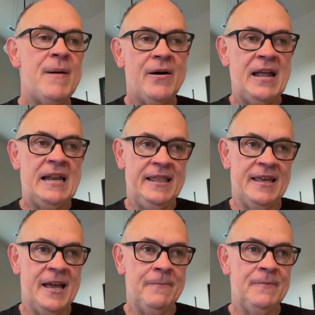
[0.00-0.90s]
about
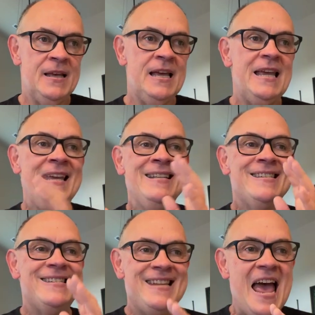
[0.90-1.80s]
anything.
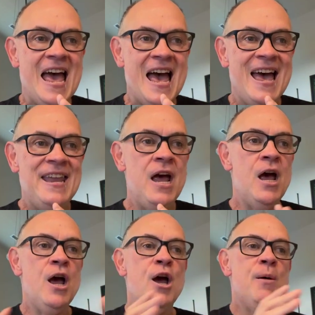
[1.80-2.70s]

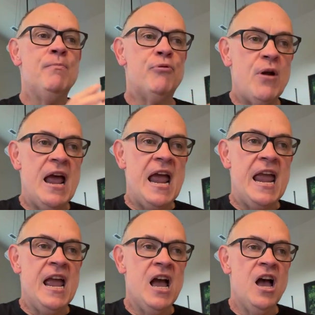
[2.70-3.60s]
Instead,
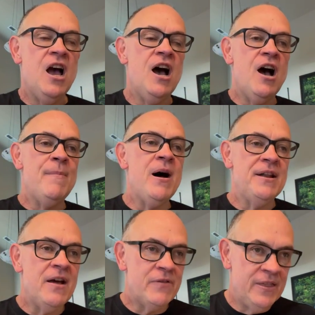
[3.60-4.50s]
pray
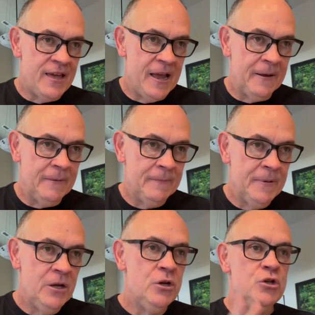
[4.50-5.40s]
about everything.
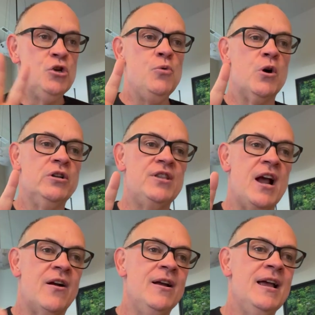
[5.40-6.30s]
Two
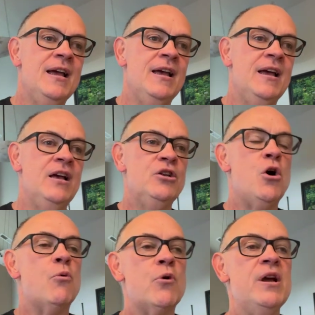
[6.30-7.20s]
words there.
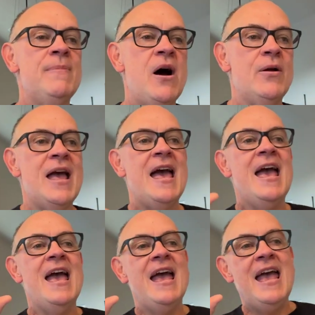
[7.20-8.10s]
Don't worry about
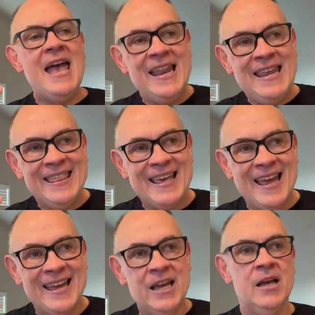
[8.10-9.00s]

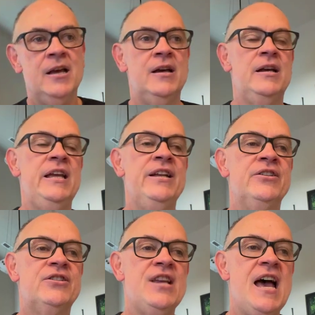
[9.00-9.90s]
anything.
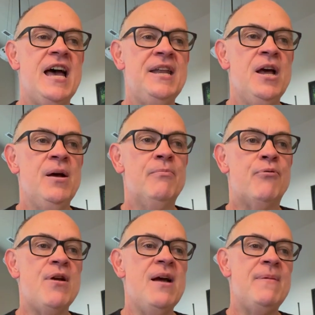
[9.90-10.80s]
Instead,
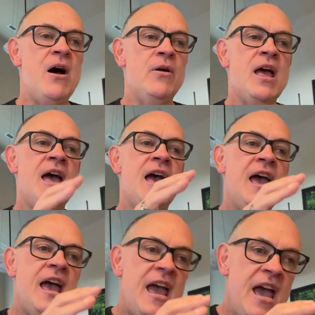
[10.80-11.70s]
pray about
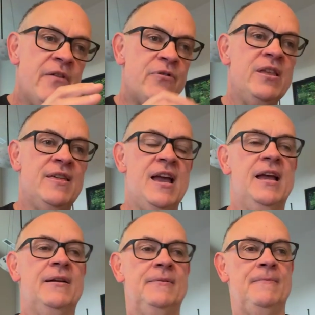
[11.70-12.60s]

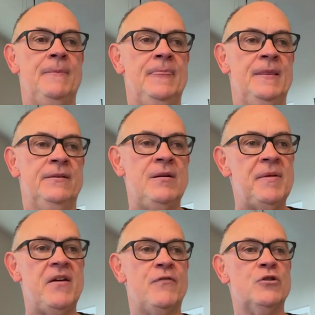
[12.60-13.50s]
everything.
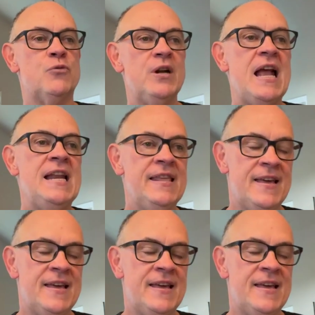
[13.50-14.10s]
Talk about that first word,